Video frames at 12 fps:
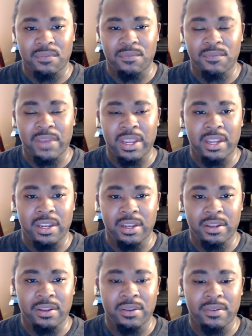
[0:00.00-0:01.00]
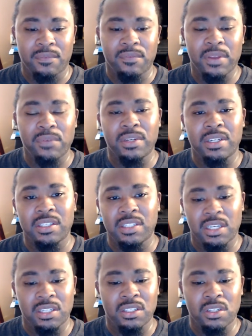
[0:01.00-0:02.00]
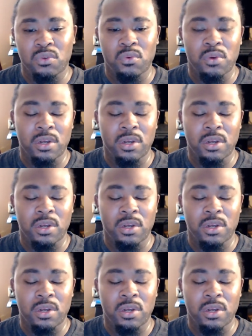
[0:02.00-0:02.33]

Vega 56 too.